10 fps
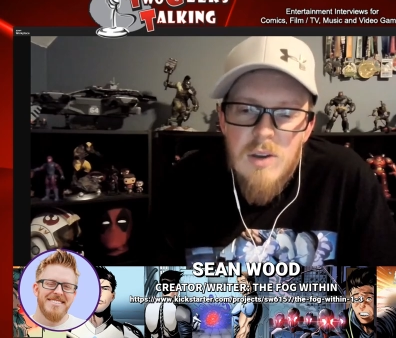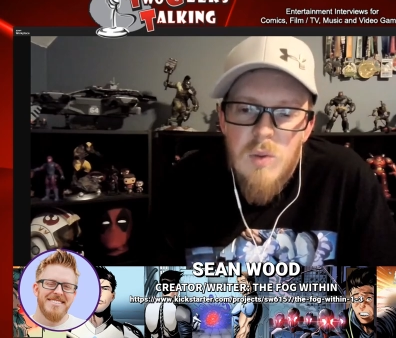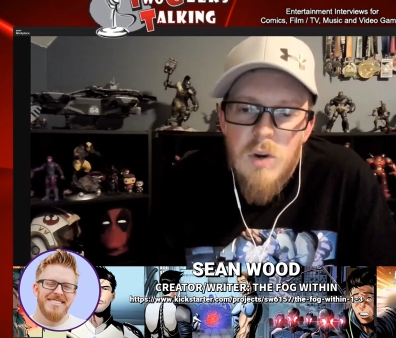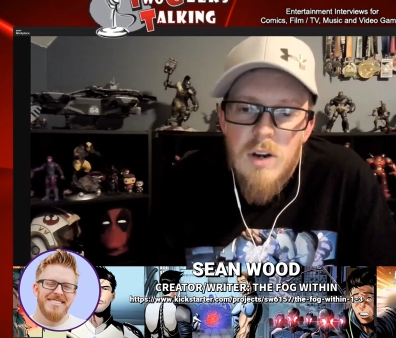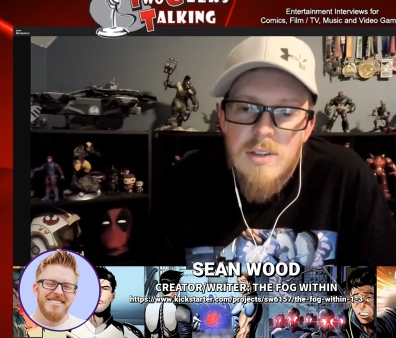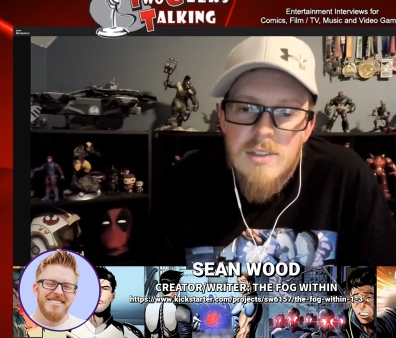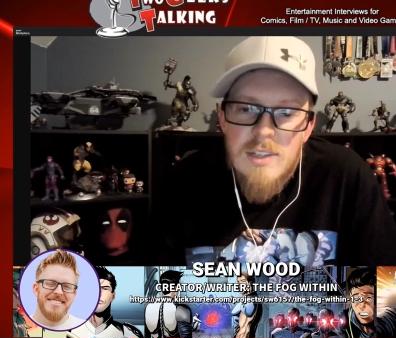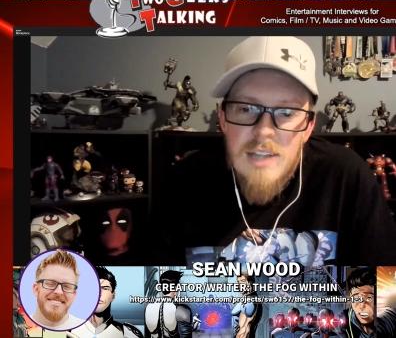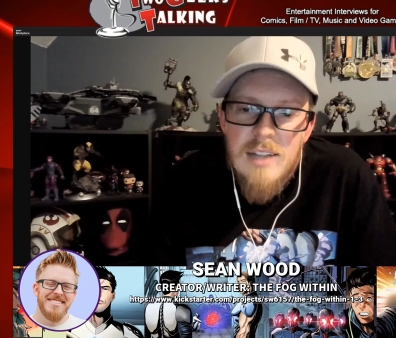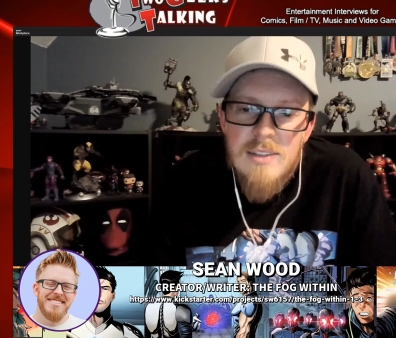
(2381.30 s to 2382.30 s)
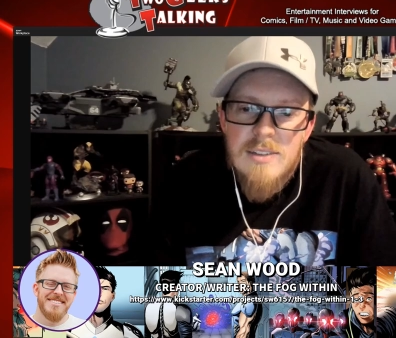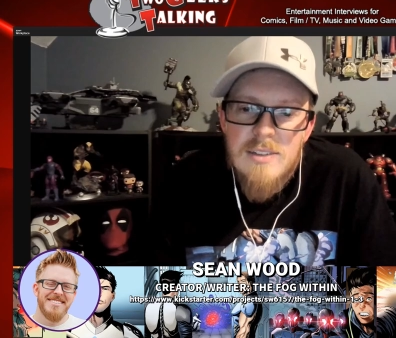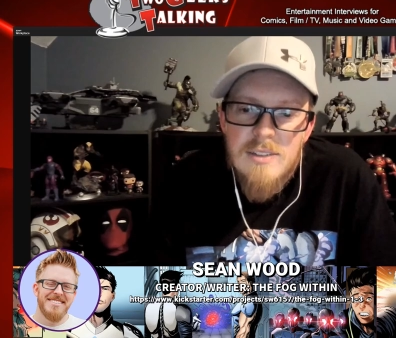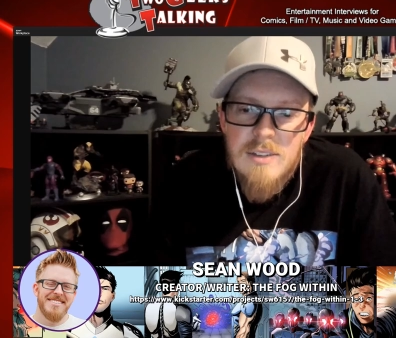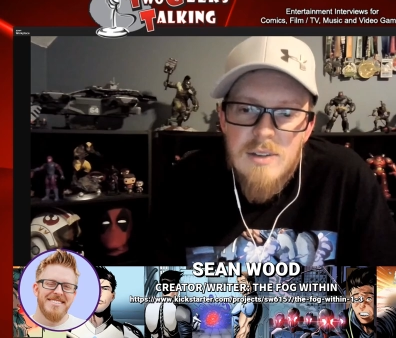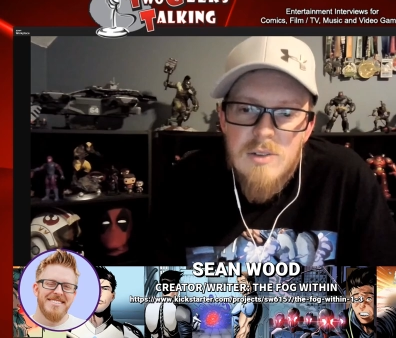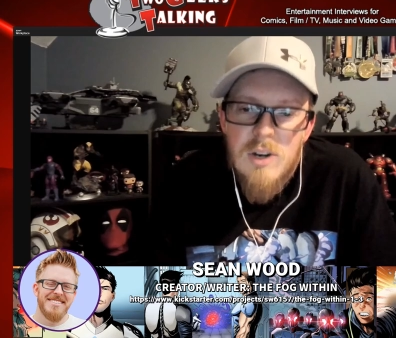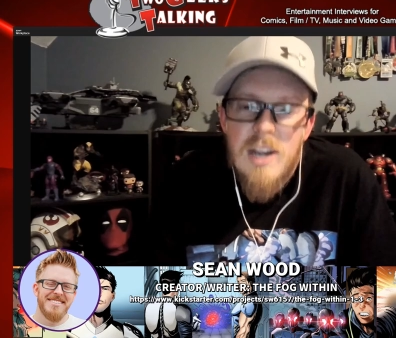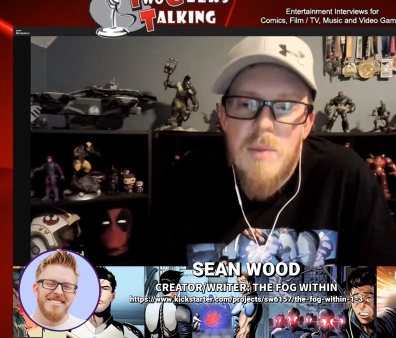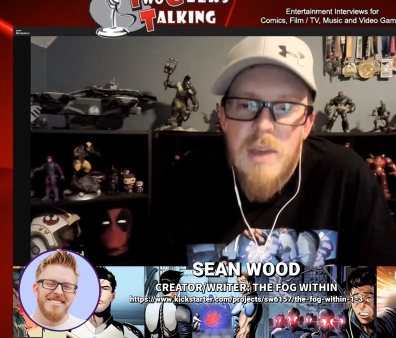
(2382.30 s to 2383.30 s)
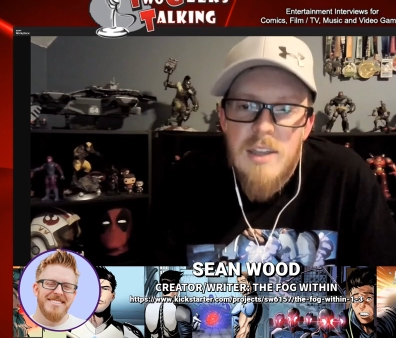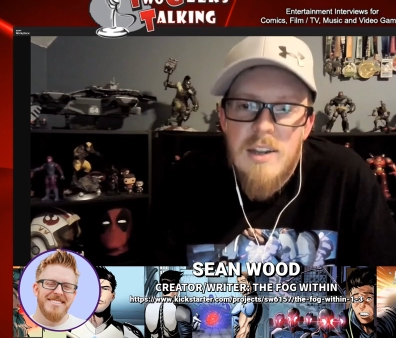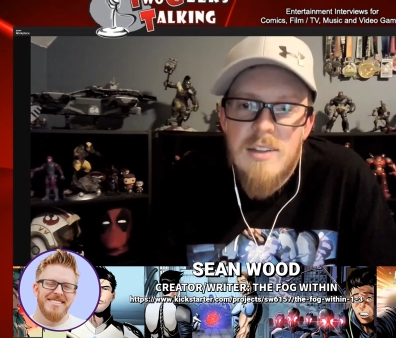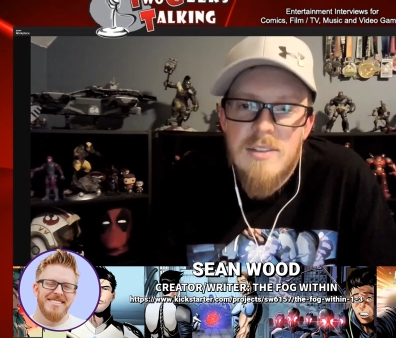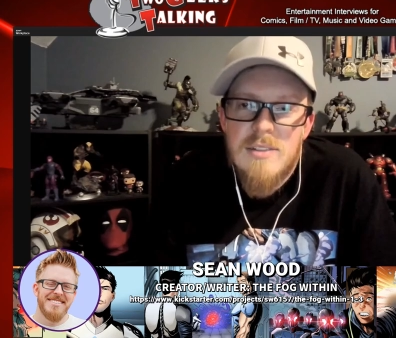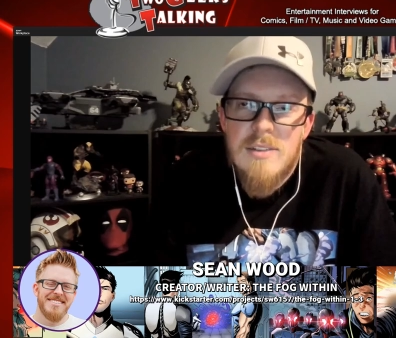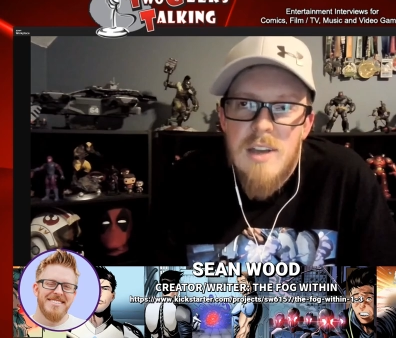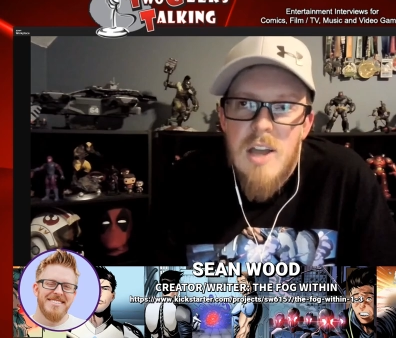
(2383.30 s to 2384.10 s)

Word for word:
Speaker 1: words, and that's trying to make it as